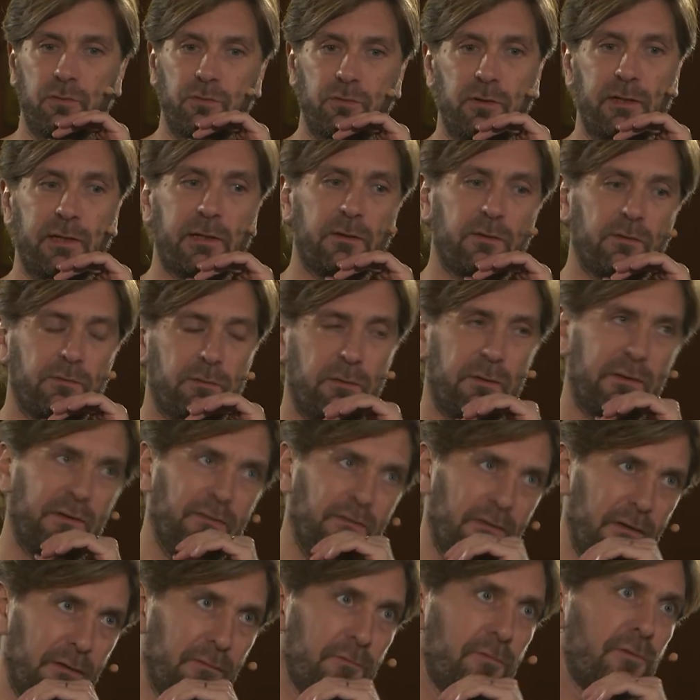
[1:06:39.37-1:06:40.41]
like
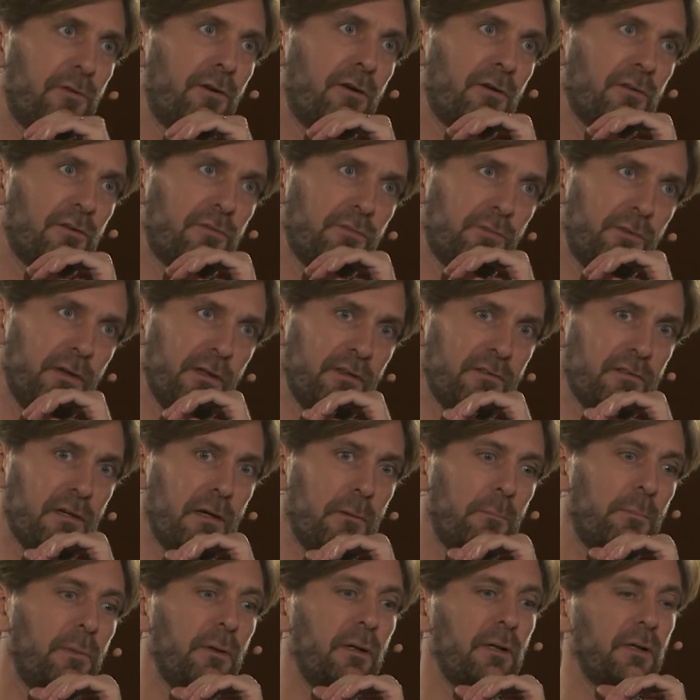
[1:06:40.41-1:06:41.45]
in France, for
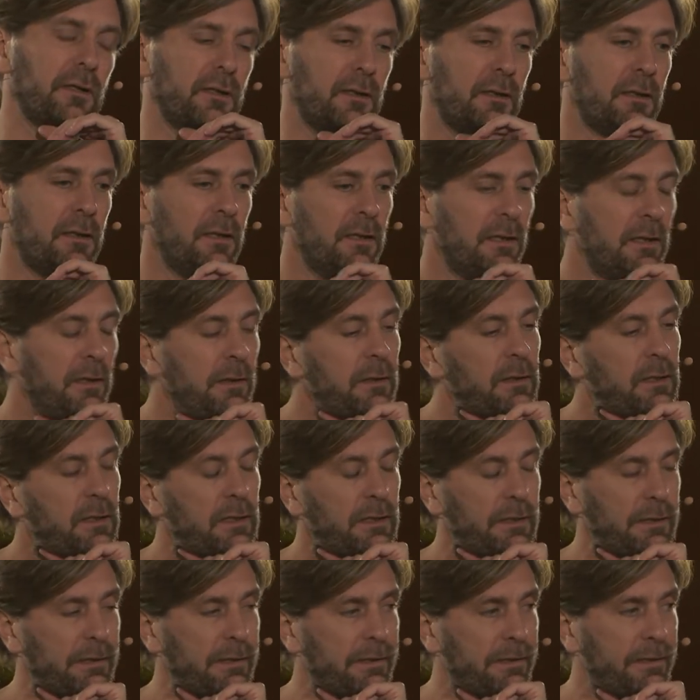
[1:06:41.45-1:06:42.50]
example, and
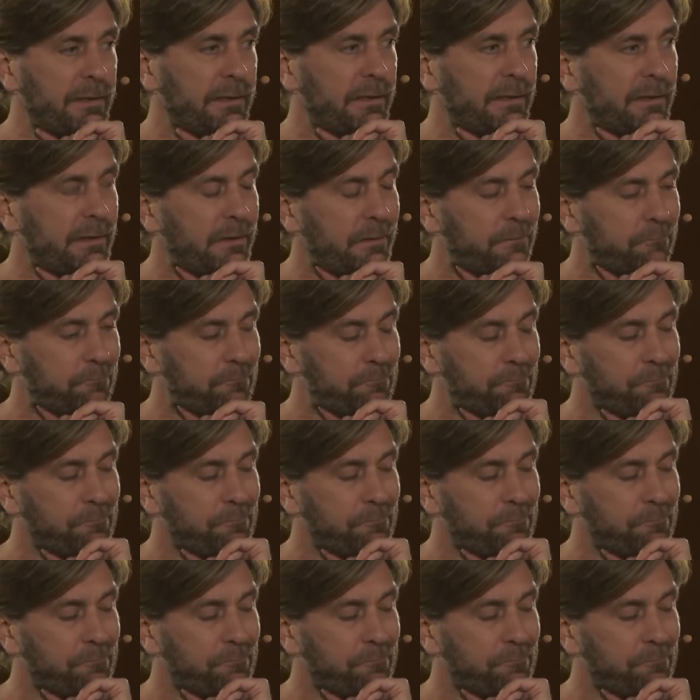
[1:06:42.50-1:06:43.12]
I